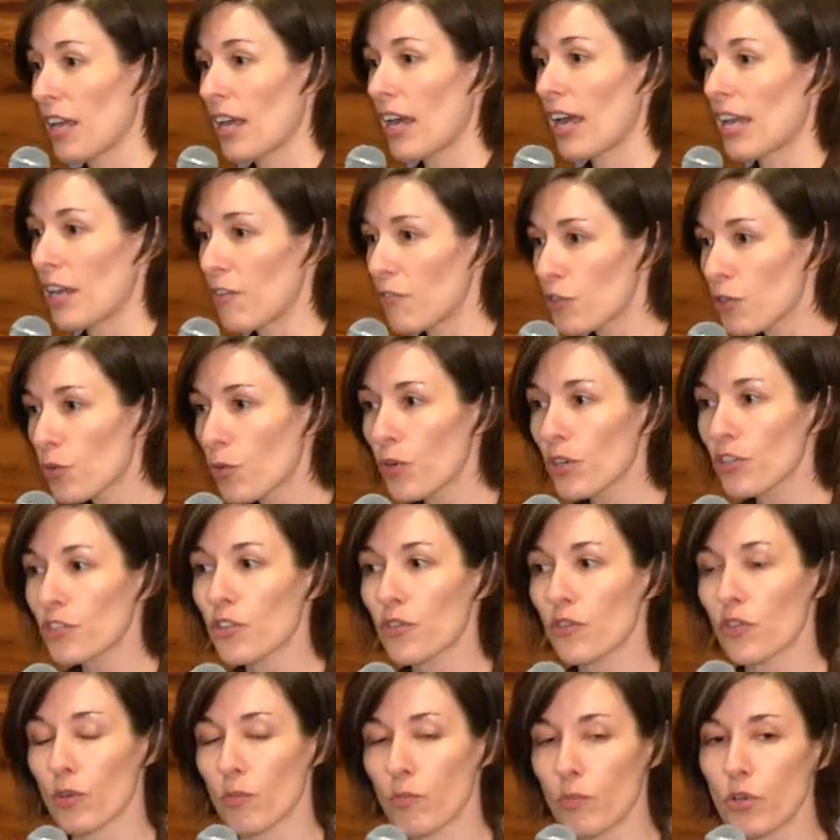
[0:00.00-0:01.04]
And if you were to
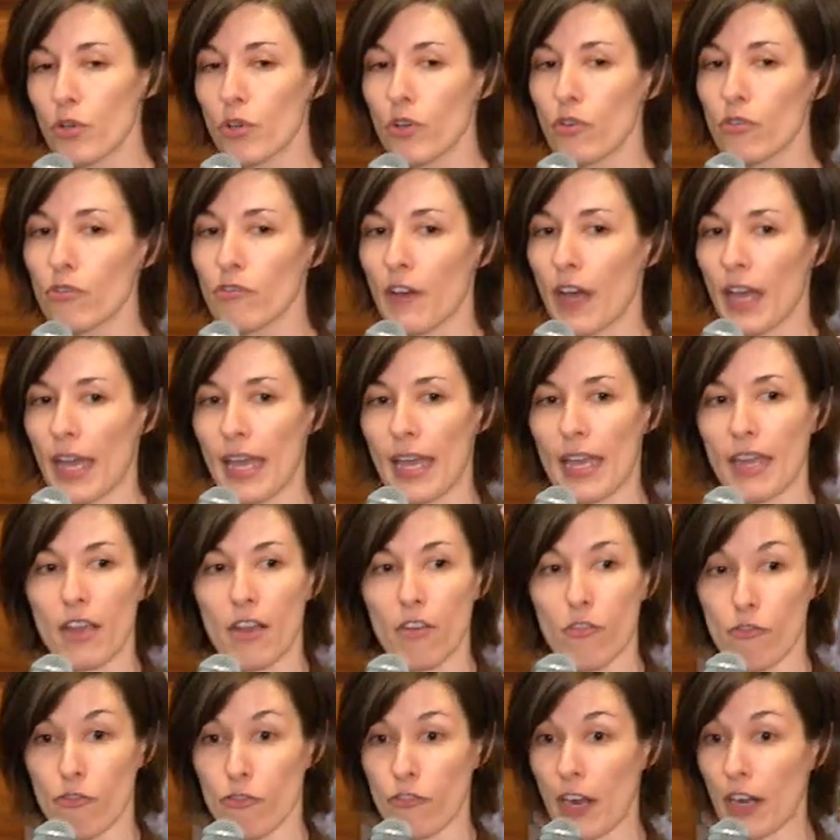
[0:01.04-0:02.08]
remove a
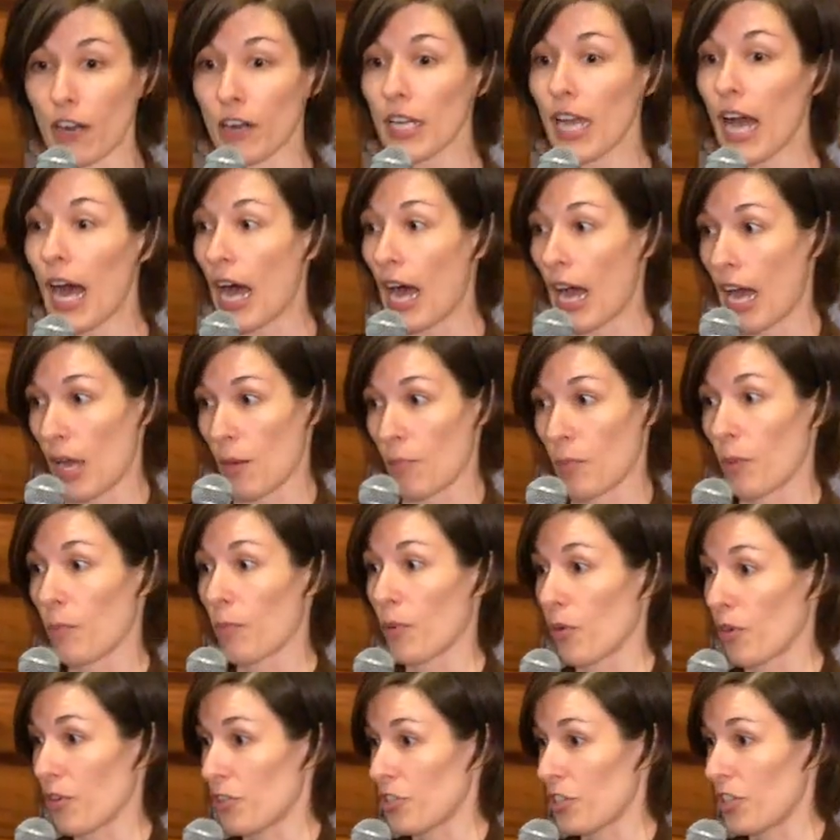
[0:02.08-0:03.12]
very high
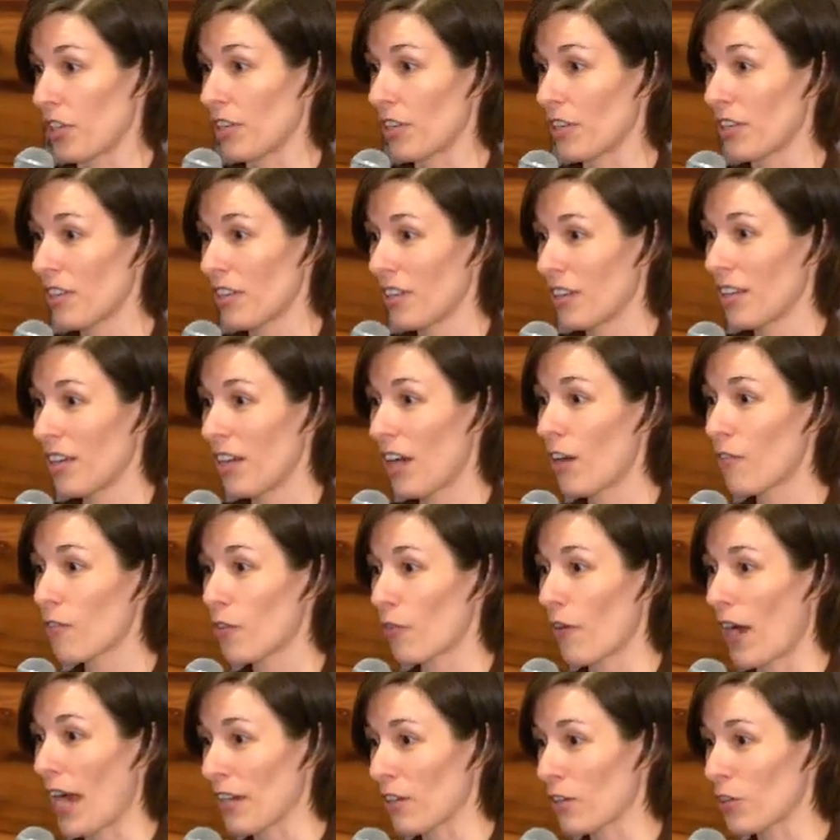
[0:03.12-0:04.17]
proportion of the
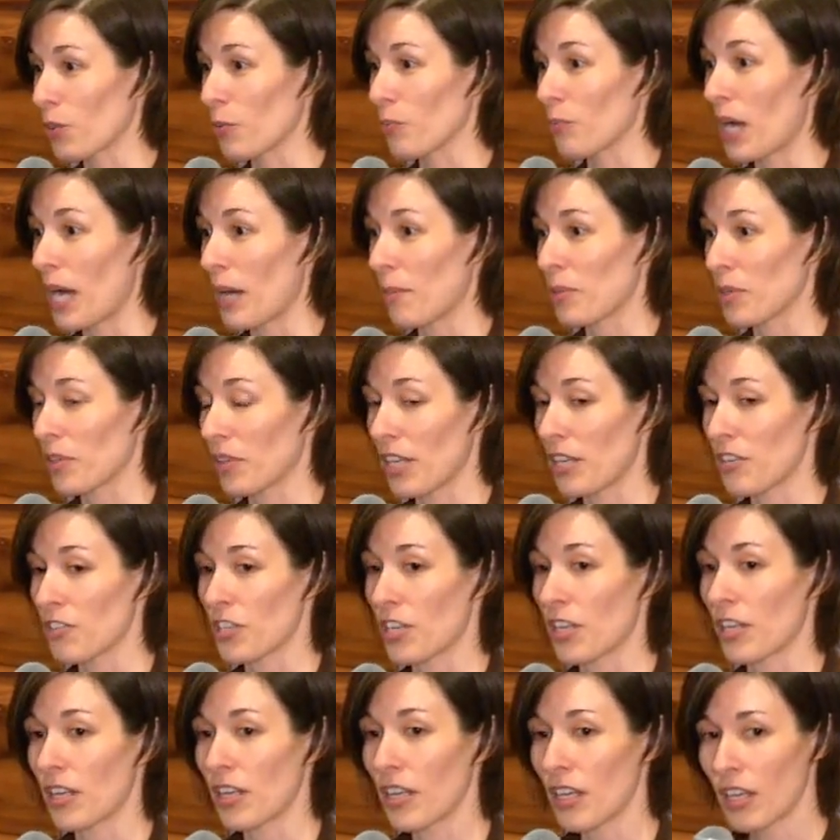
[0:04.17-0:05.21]
raccoon
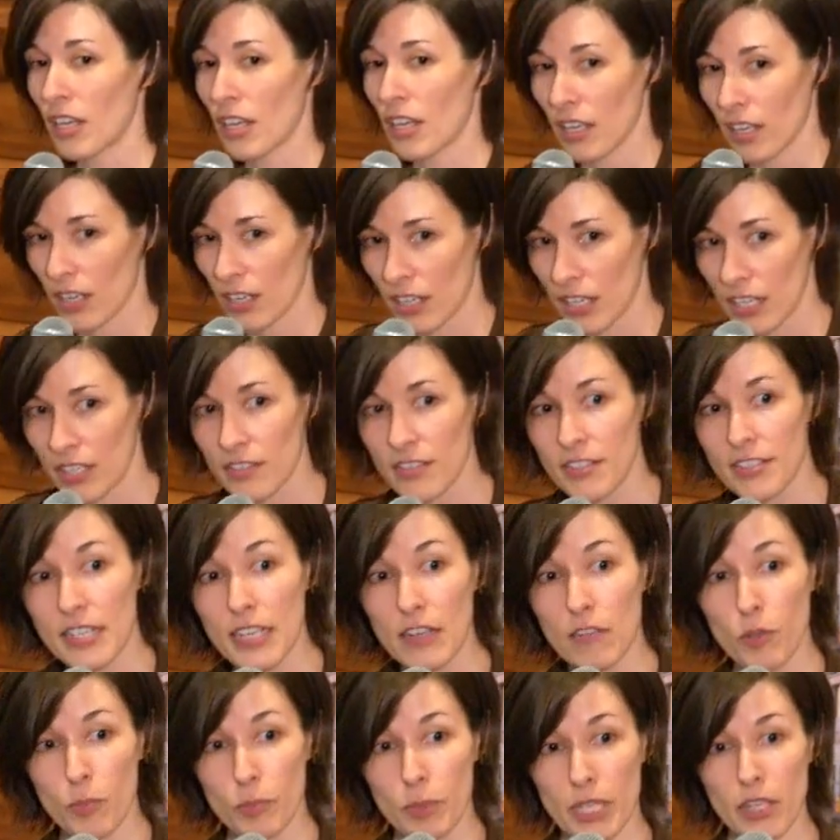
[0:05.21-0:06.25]
population,
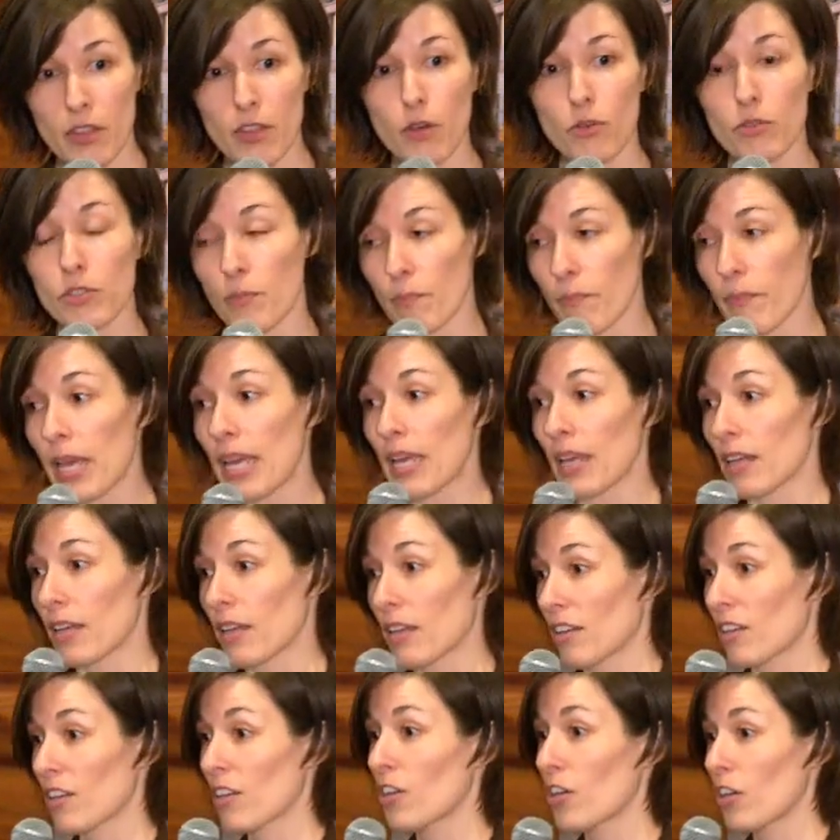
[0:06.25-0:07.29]
conceivably those
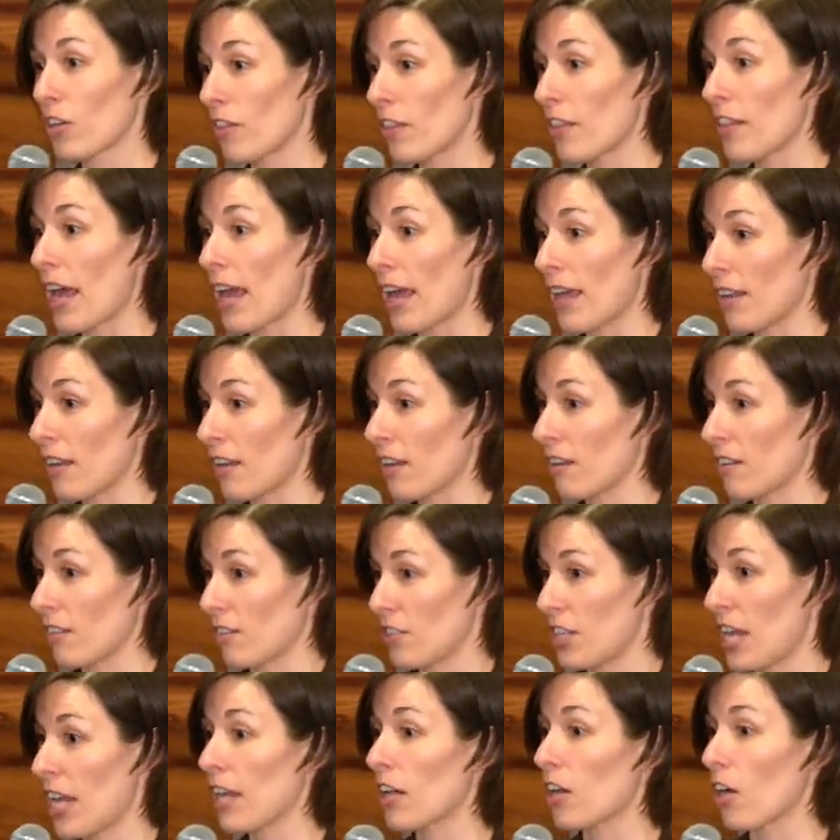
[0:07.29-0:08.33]
mink could then
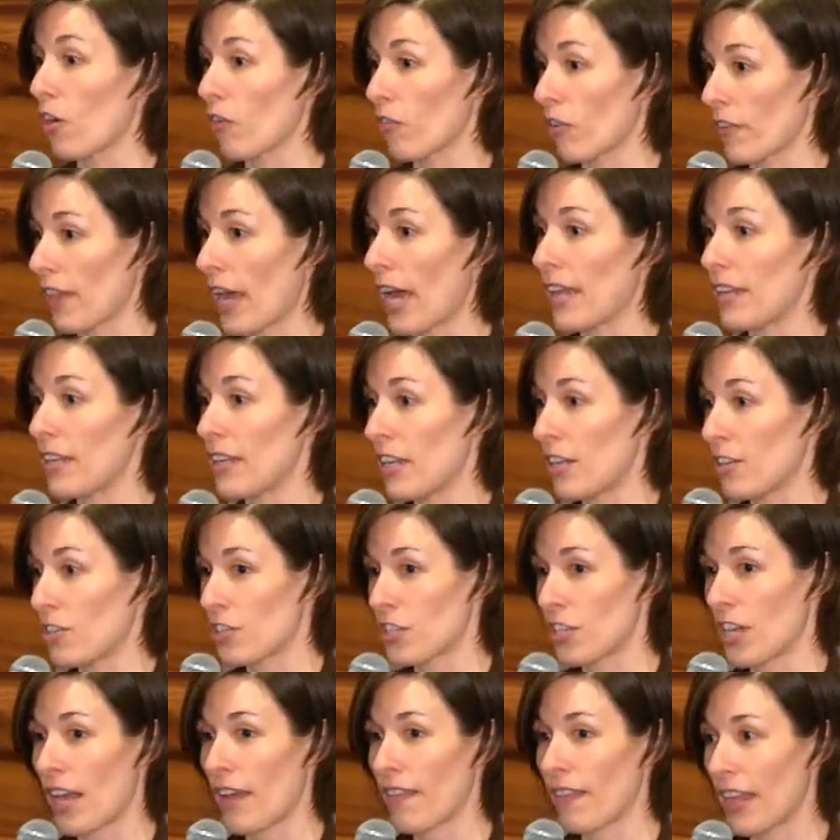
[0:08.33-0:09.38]
take over that
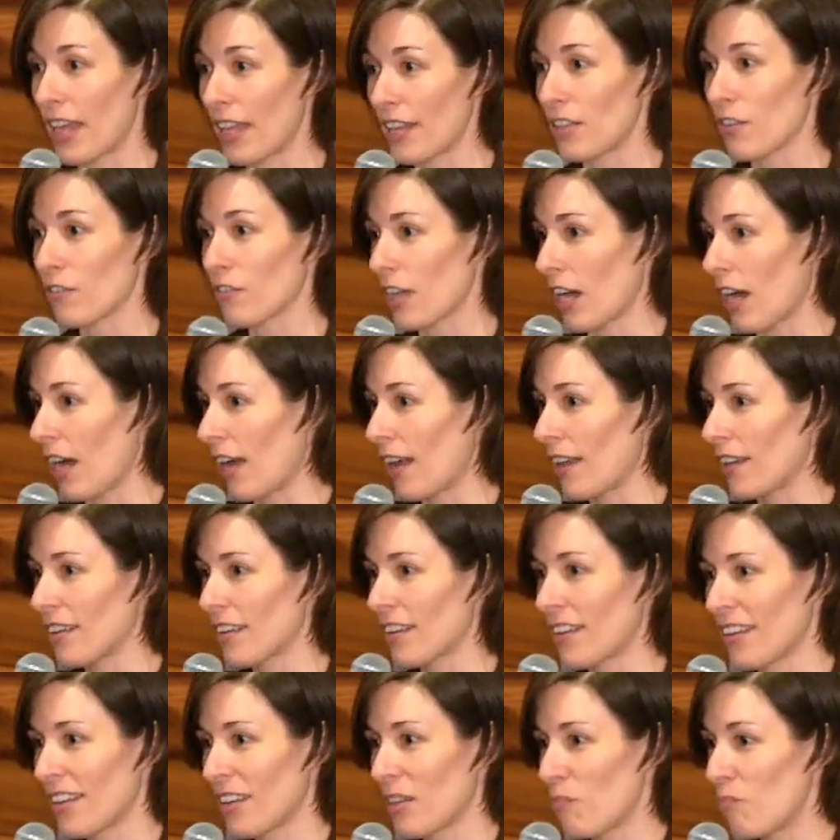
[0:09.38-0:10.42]
niche. And then you've got
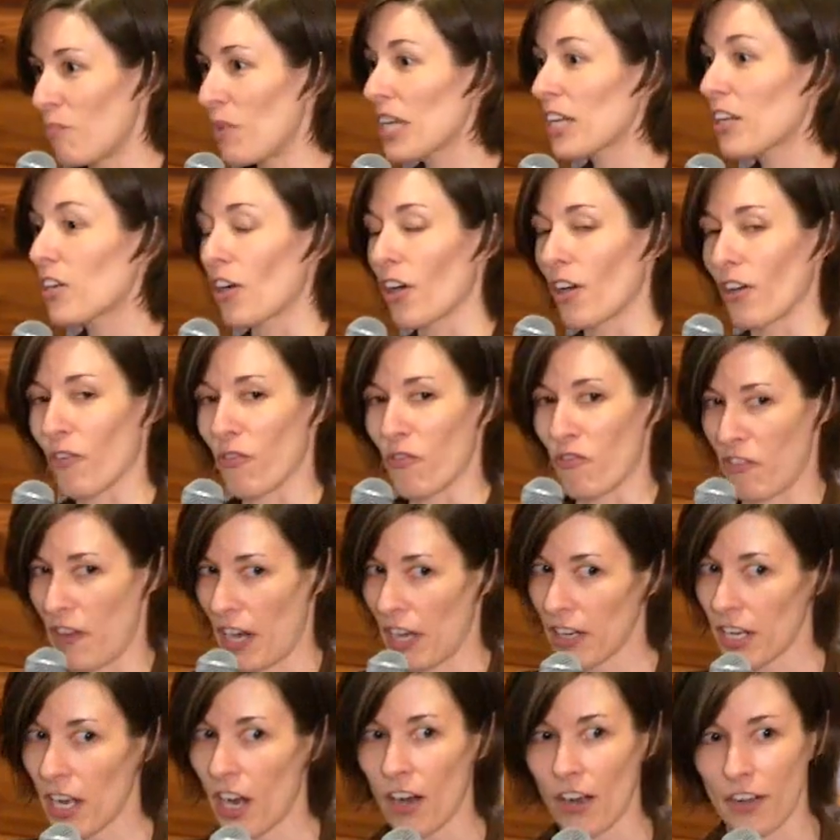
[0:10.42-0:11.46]
mink are
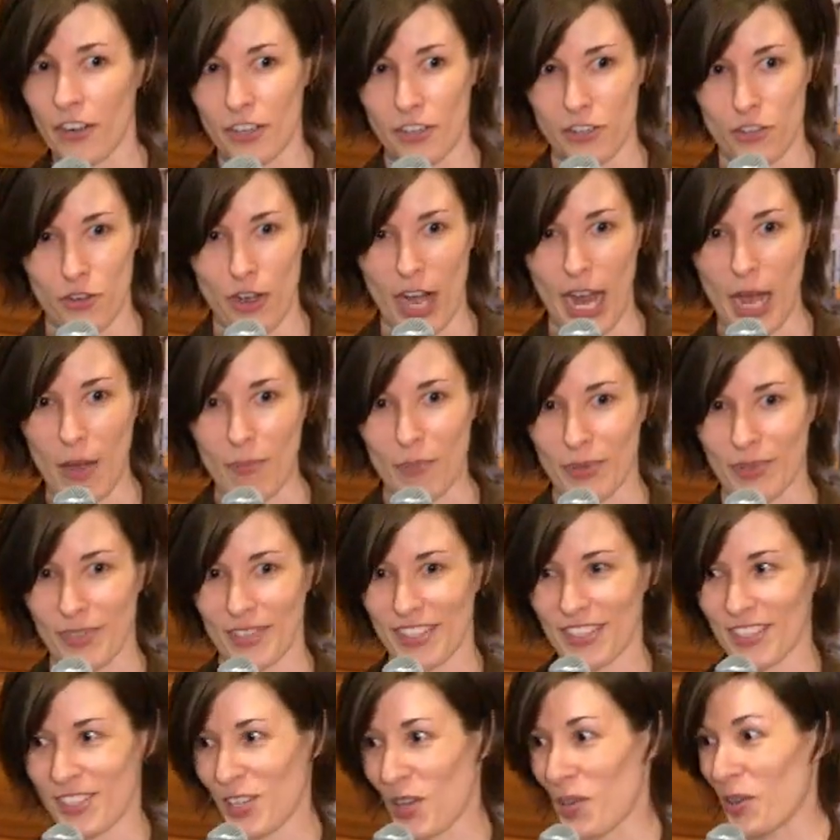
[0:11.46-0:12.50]
very hard to trap.
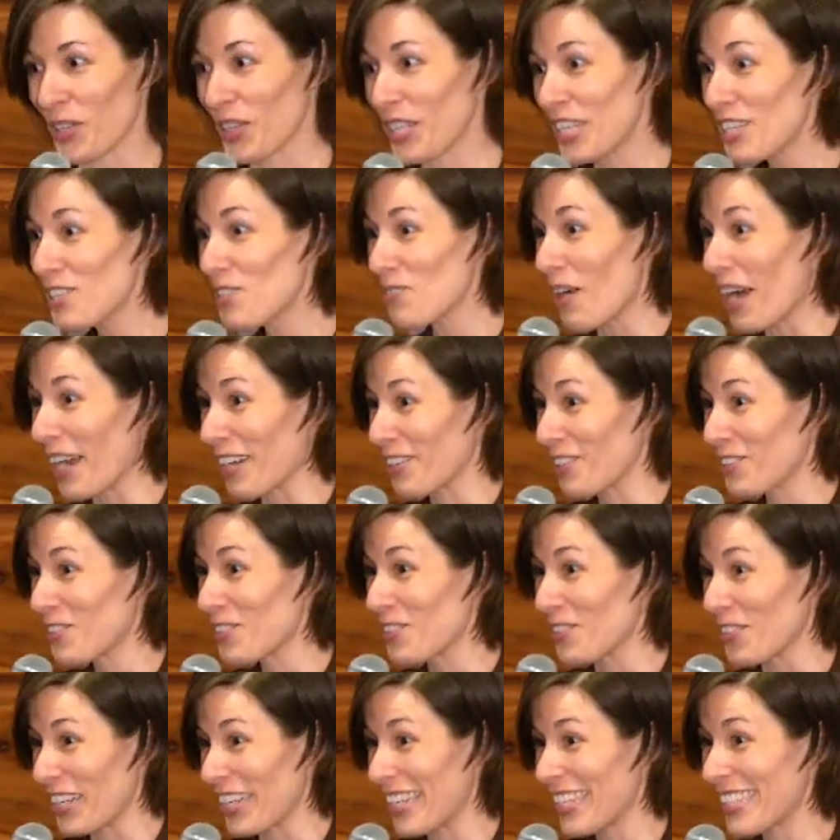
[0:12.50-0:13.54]
So at least raccoons
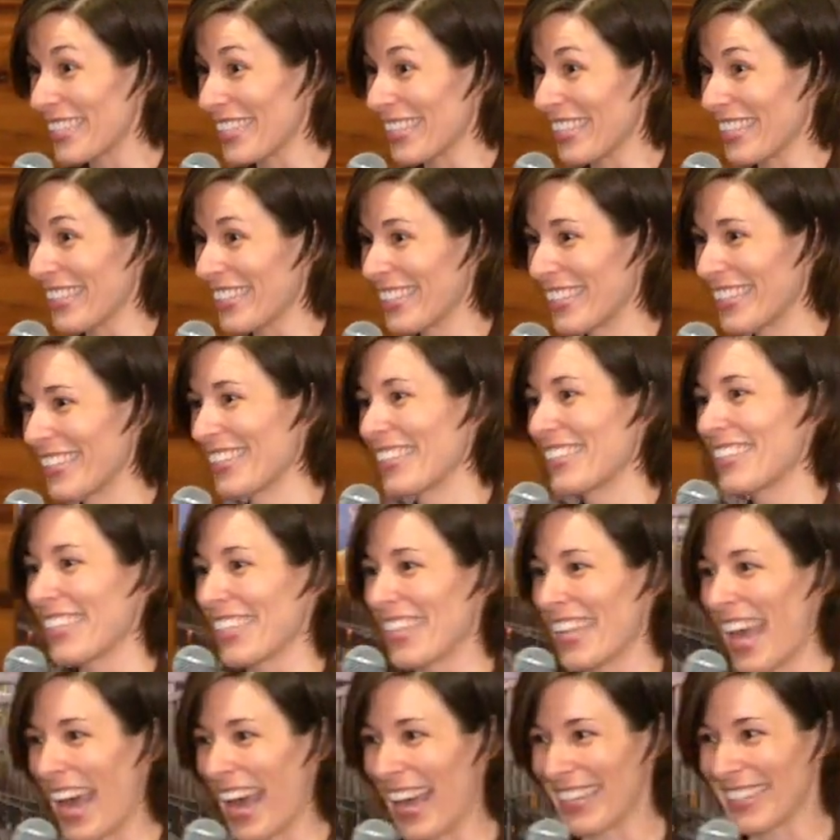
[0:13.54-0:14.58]
are easy to
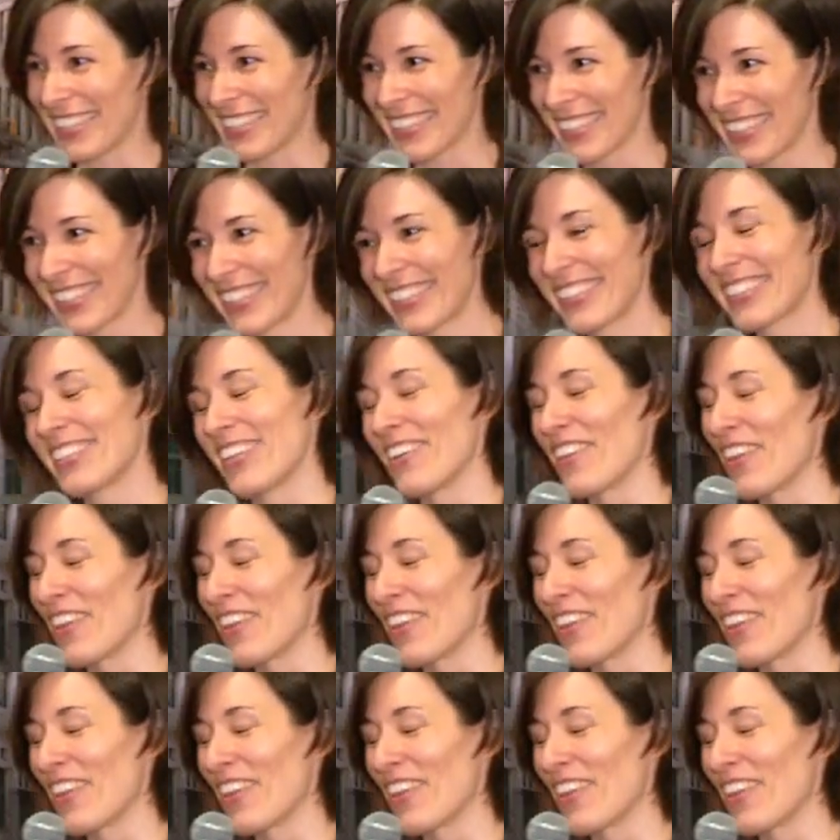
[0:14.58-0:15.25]
catch. So